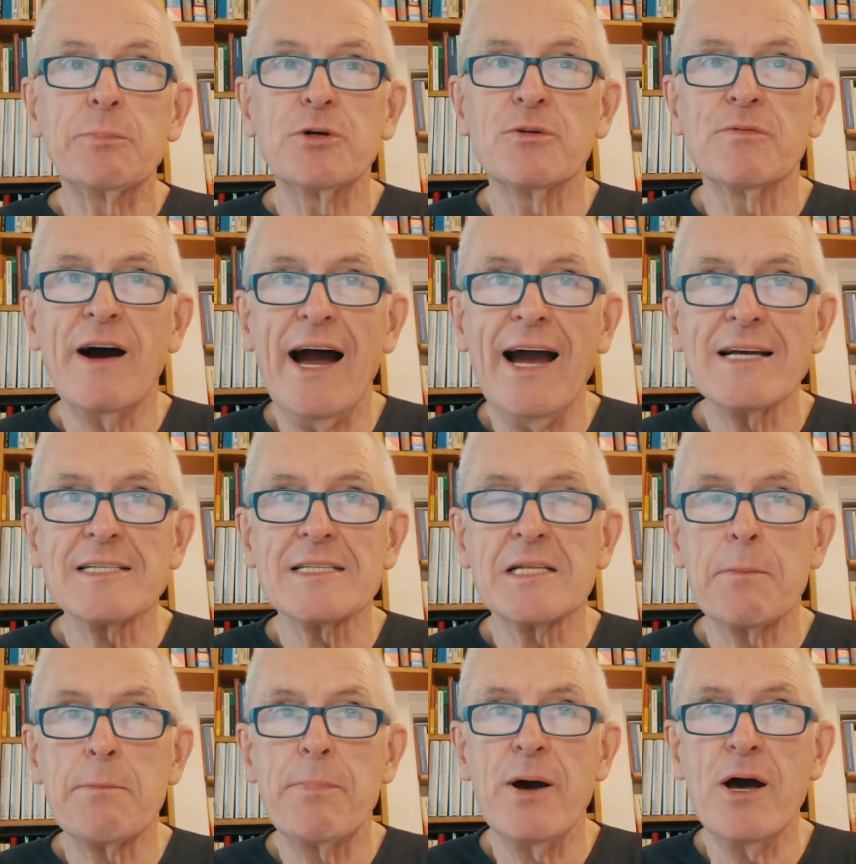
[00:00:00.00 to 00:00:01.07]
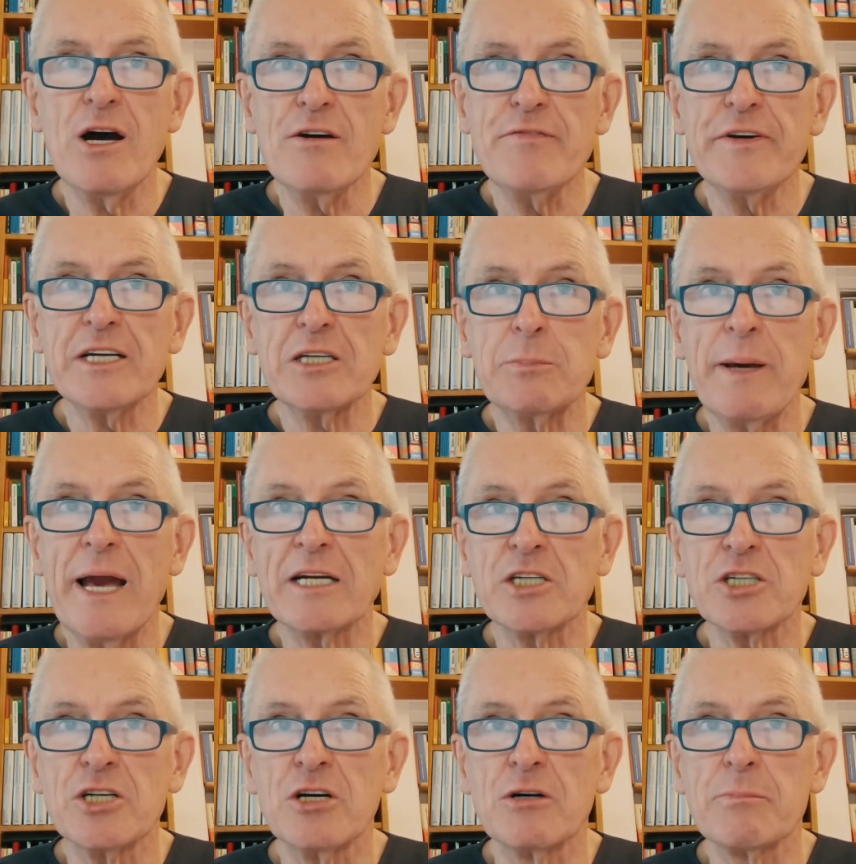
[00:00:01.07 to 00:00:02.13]
provides the perfect
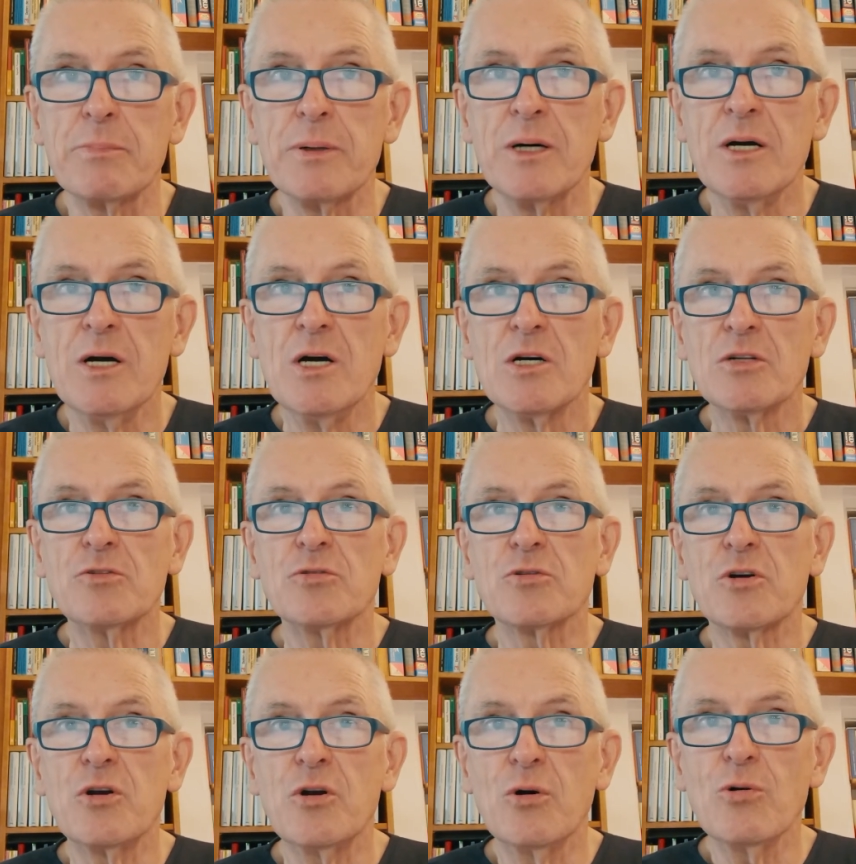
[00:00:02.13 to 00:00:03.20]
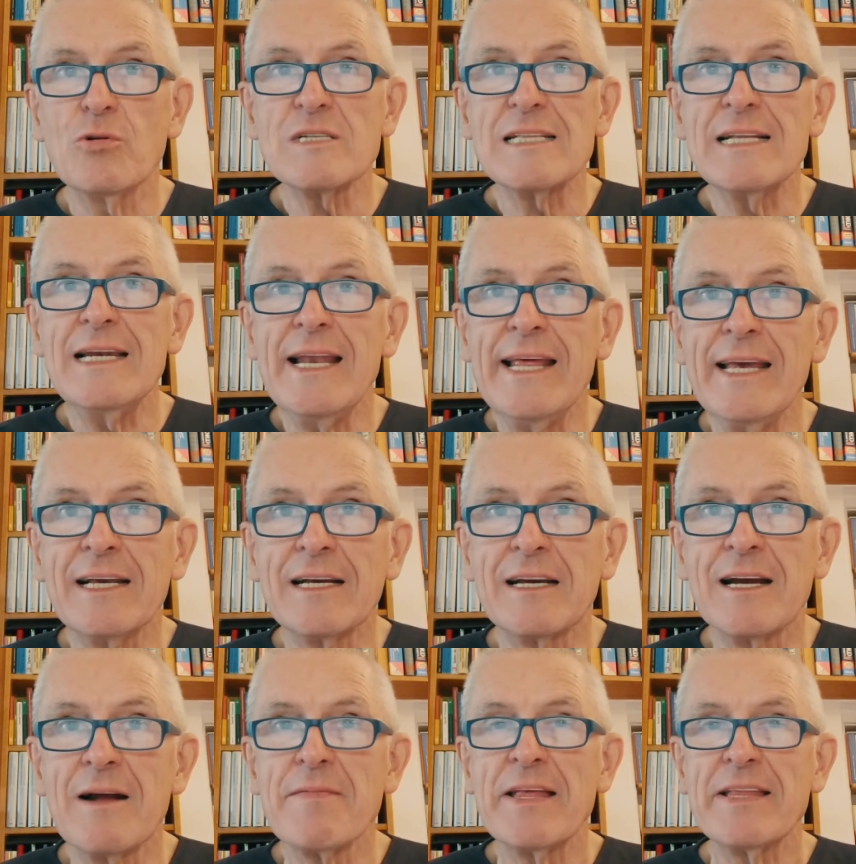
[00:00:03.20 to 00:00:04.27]
backdrop to closely
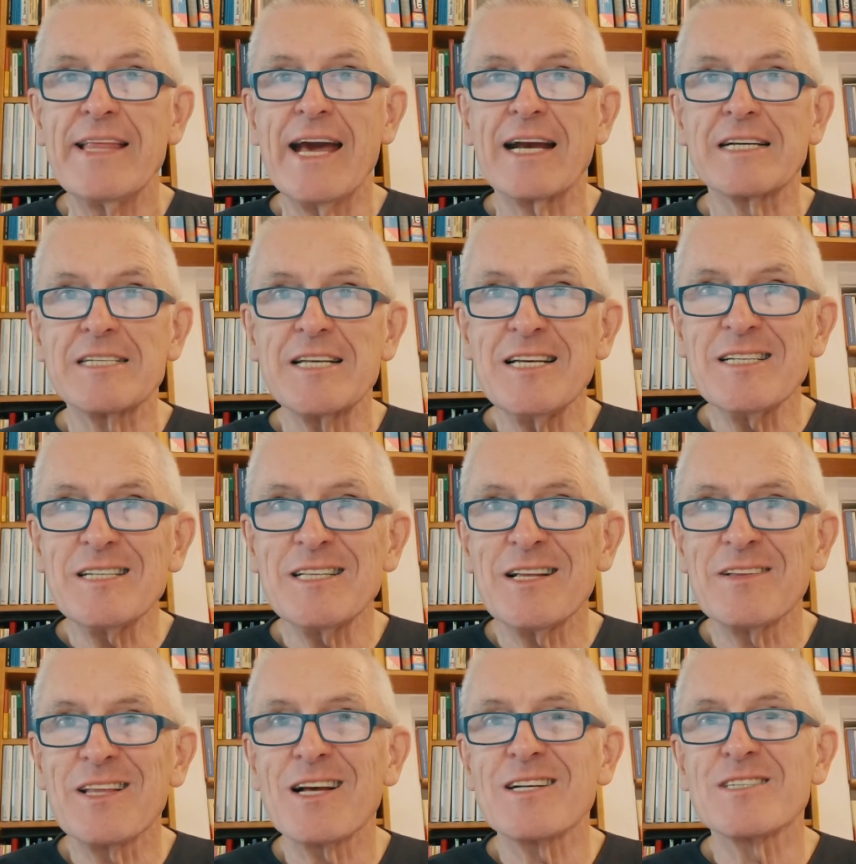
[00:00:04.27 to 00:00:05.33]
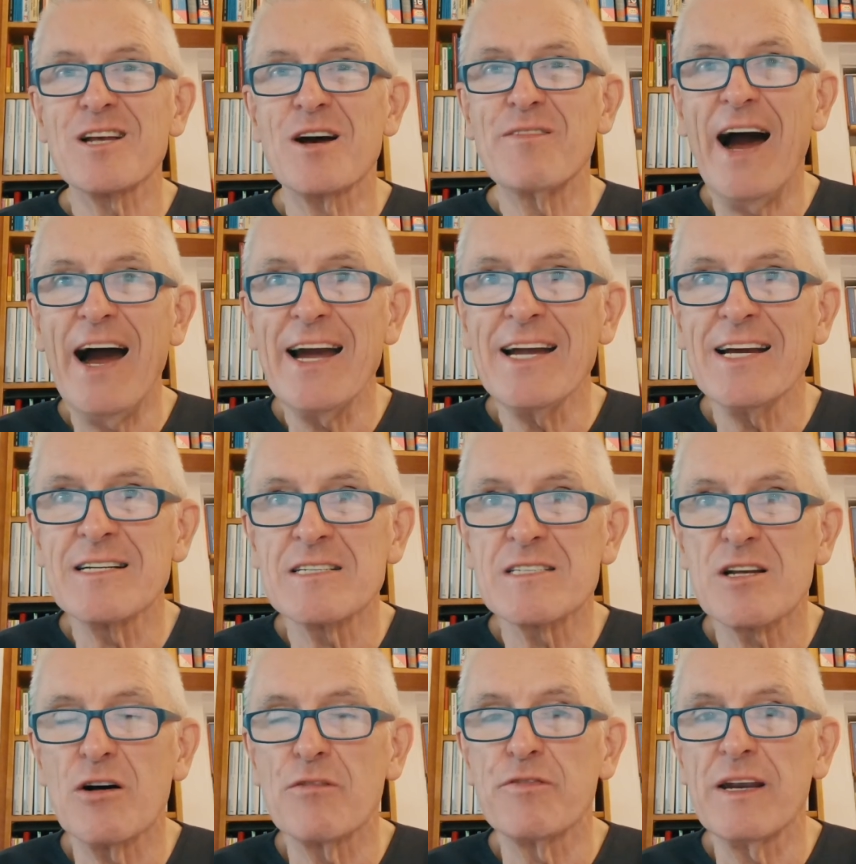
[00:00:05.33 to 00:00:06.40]
link the existing surveillance
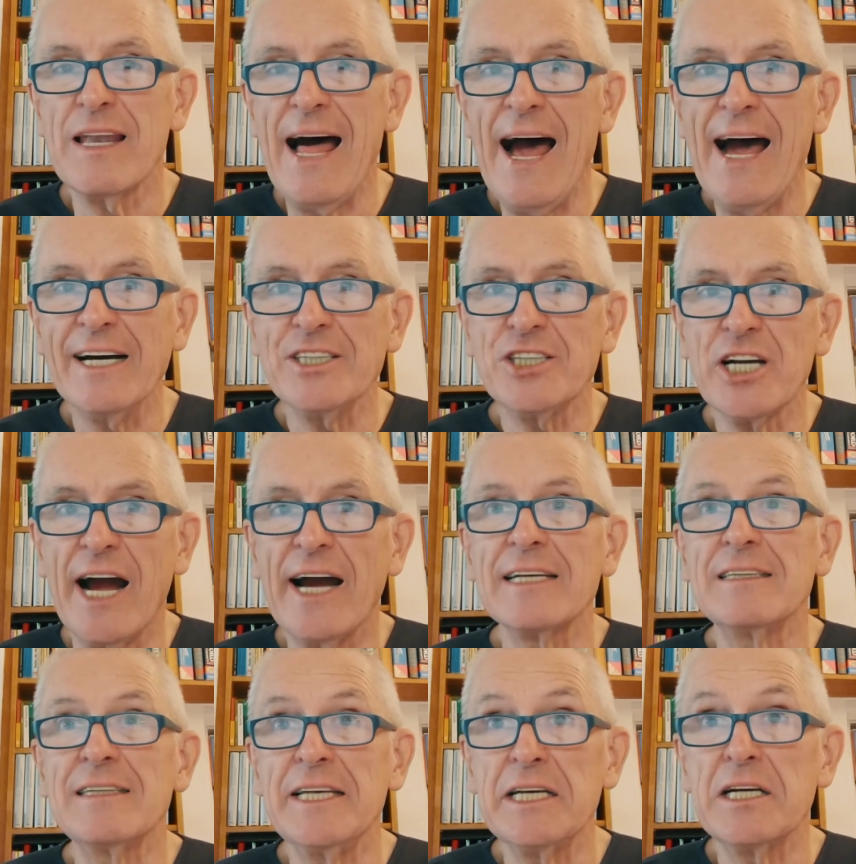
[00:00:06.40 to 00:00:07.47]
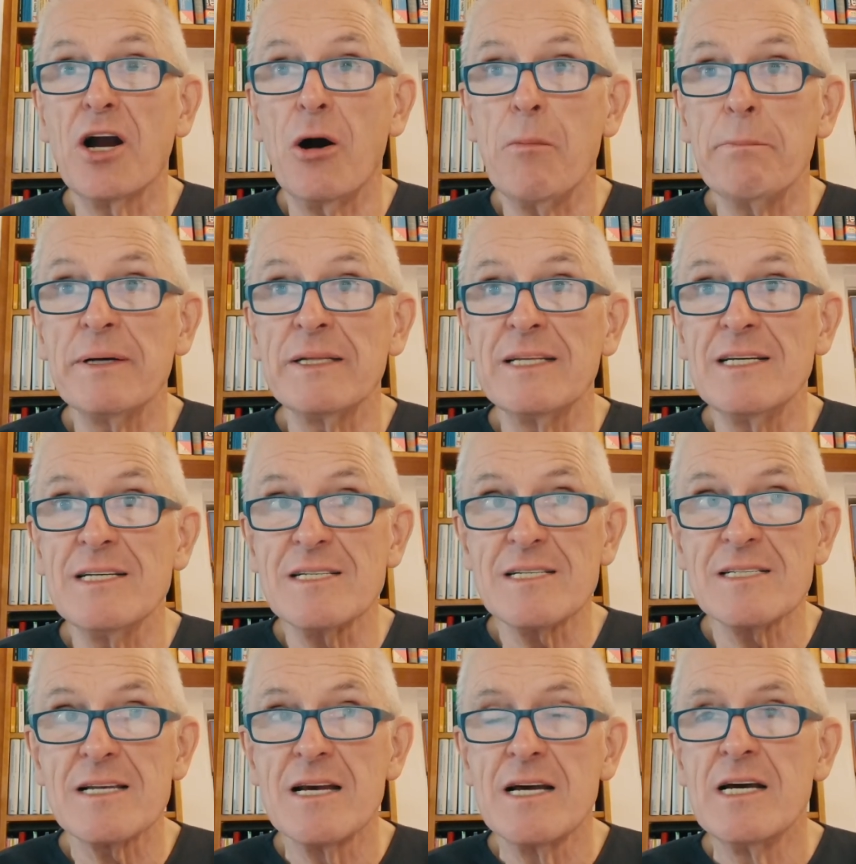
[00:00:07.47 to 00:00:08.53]
of large IT
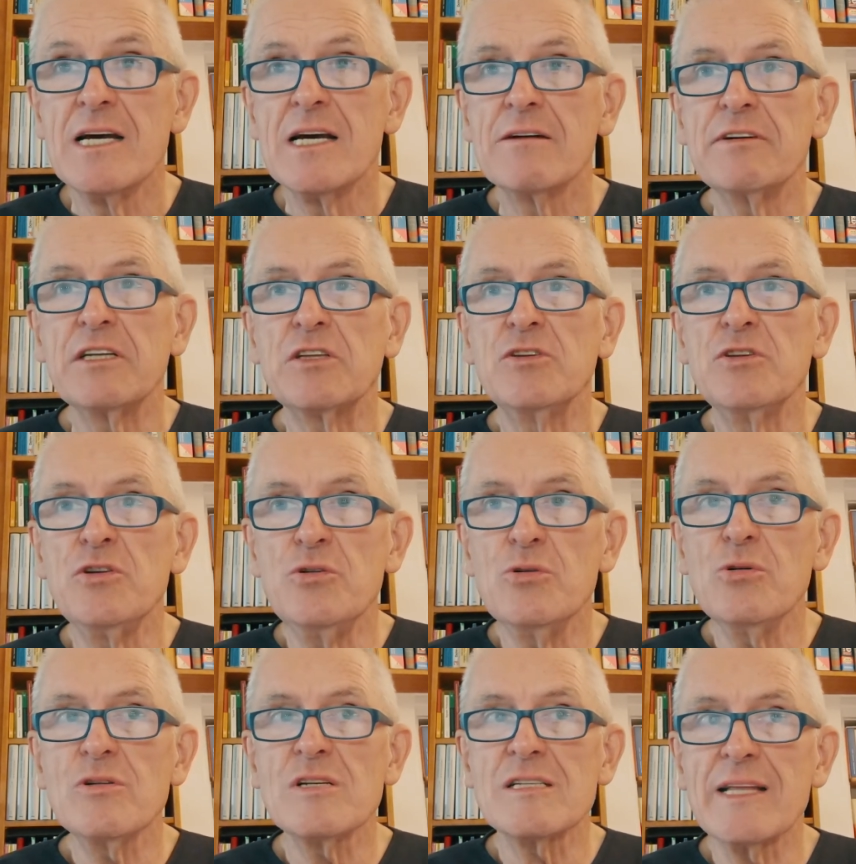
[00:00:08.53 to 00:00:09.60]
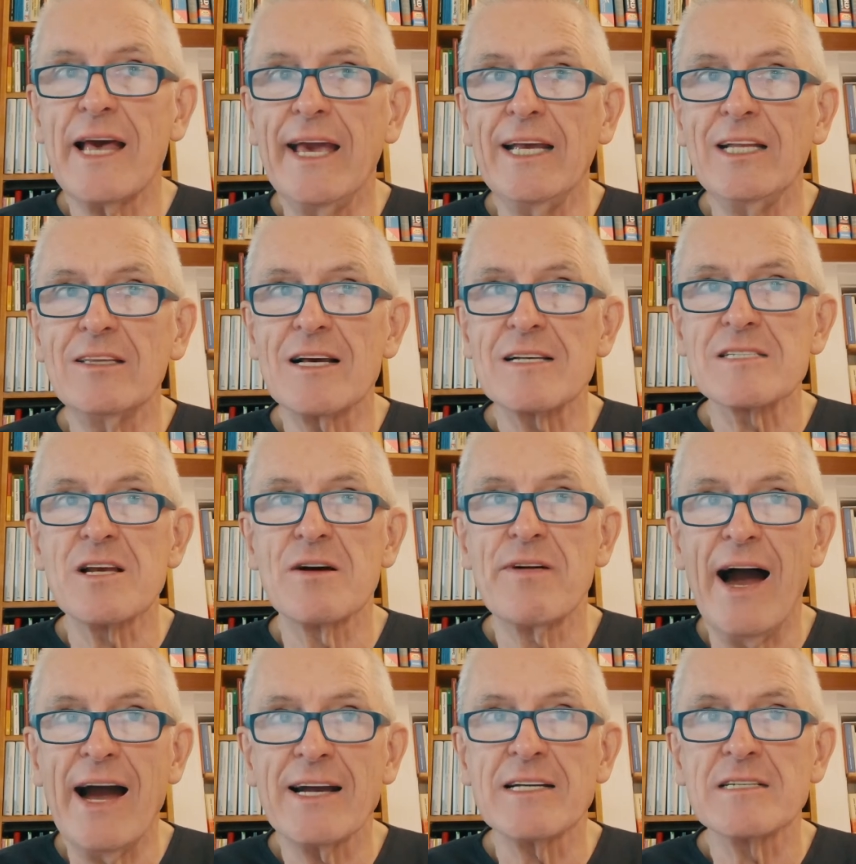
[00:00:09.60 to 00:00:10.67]
companies with new state
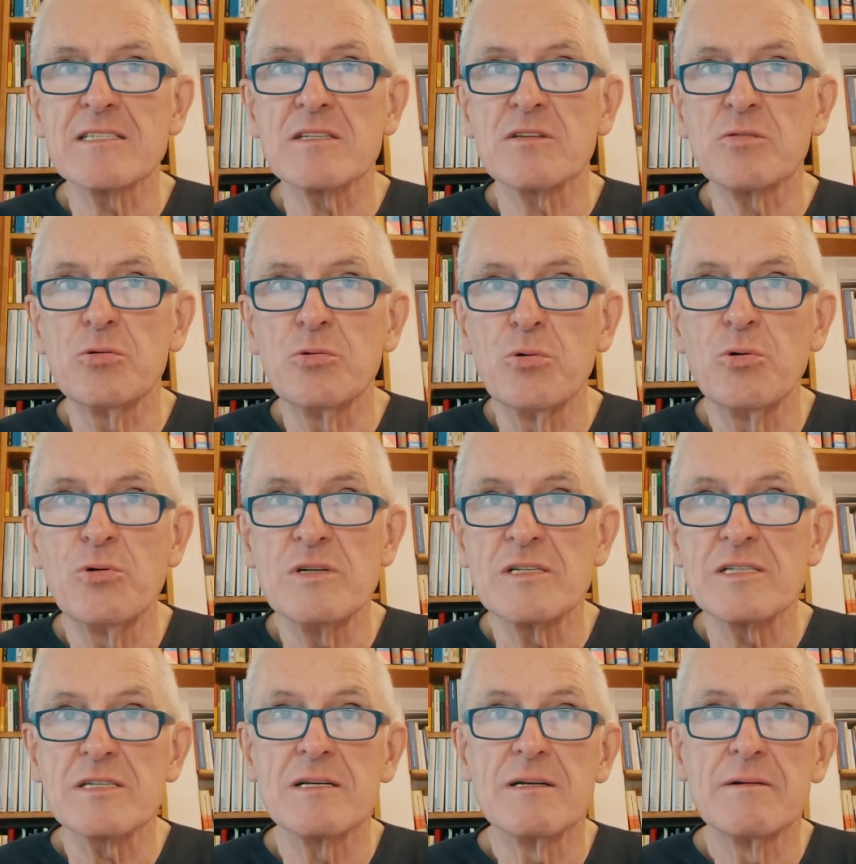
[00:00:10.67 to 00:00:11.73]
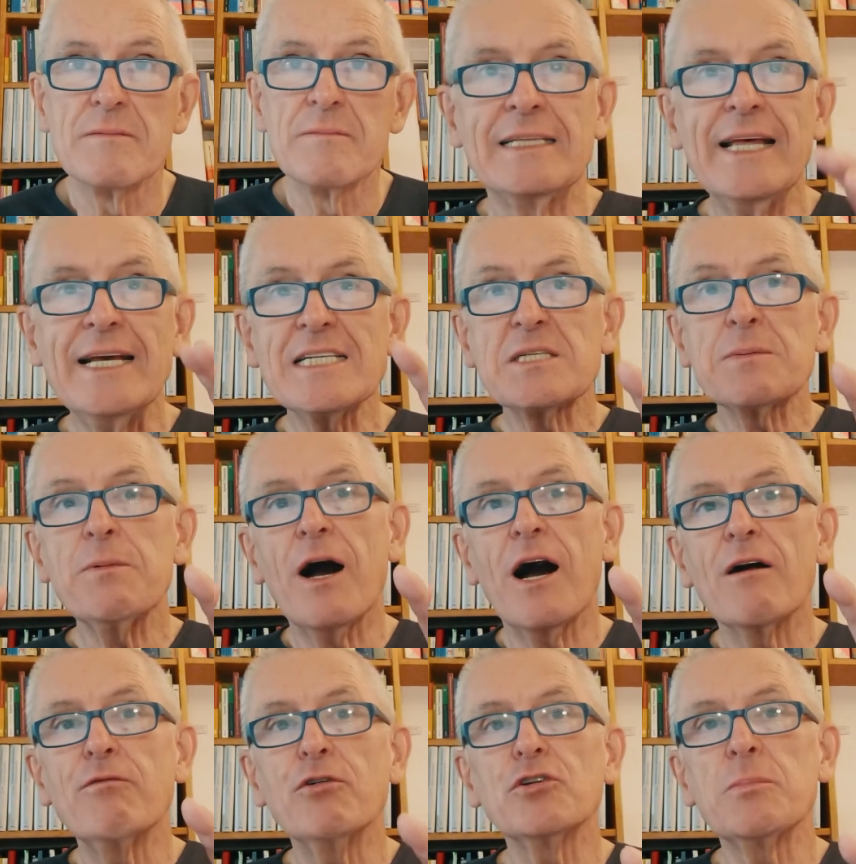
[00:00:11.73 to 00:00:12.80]
surveillance tools. This
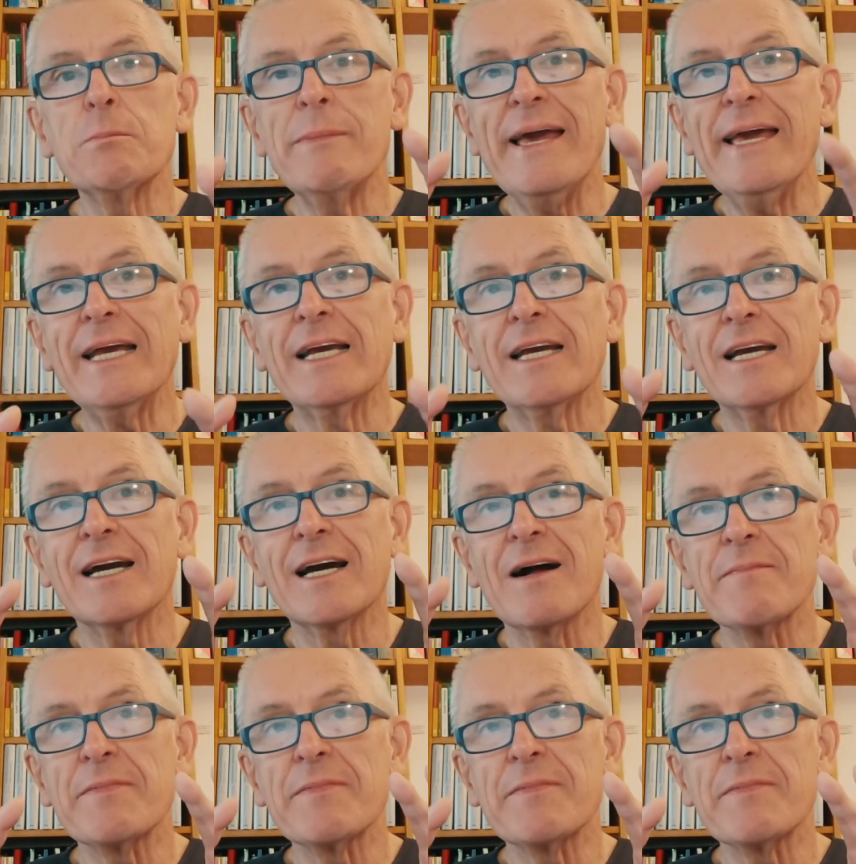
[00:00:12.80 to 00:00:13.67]
would make